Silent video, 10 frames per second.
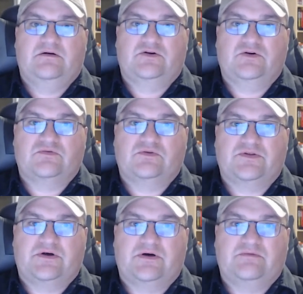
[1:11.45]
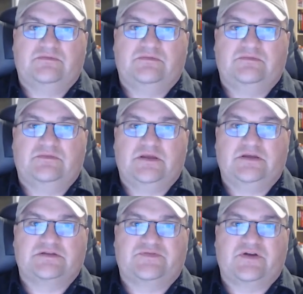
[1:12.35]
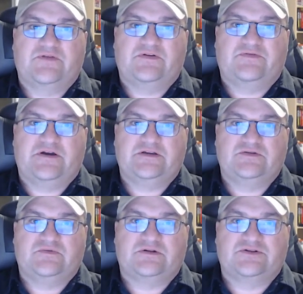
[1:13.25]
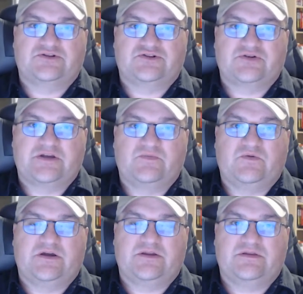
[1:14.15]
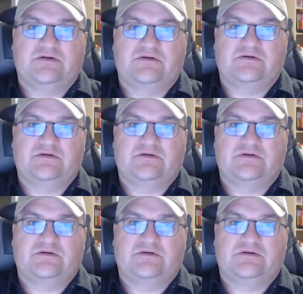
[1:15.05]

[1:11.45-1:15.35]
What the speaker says: Good rule of thumb is for every device you want to stream with,